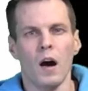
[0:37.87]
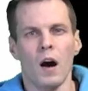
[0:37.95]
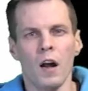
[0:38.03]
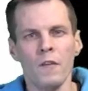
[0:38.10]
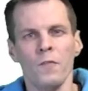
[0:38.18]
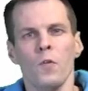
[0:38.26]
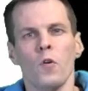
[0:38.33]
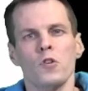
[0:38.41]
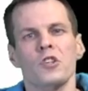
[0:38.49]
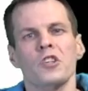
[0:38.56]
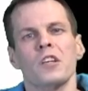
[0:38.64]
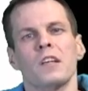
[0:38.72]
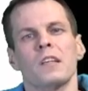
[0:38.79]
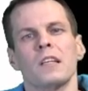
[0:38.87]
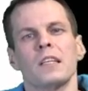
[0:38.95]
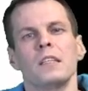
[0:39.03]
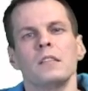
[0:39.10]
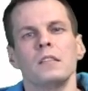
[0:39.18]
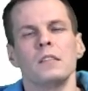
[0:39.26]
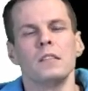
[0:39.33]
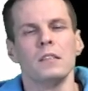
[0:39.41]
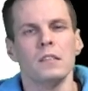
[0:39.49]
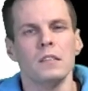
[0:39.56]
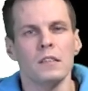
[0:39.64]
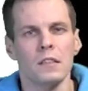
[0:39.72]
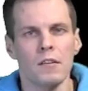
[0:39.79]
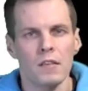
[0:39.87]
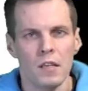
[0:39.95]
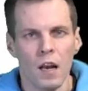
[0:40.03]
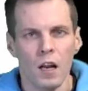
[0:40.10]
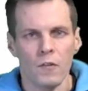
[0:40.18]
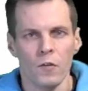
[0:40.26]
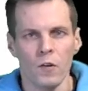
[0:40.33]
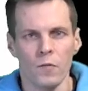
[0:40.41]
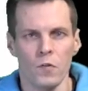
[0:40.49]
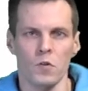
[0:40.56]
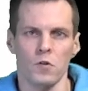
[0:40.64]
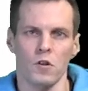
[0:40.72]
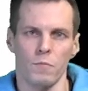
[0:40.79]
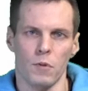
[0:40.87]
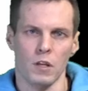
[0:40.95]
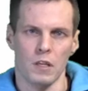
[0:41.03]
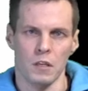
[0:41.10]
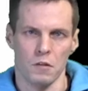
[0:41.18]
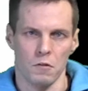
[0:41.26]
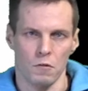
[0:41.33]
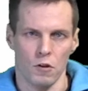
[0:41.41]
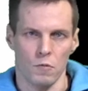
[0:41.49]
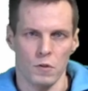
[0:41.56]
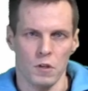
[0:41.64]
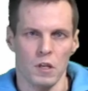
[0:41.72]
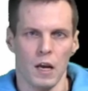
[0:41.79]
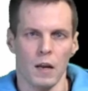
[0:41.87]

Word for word: Unfortunately, there is a lot of confusion about these two terms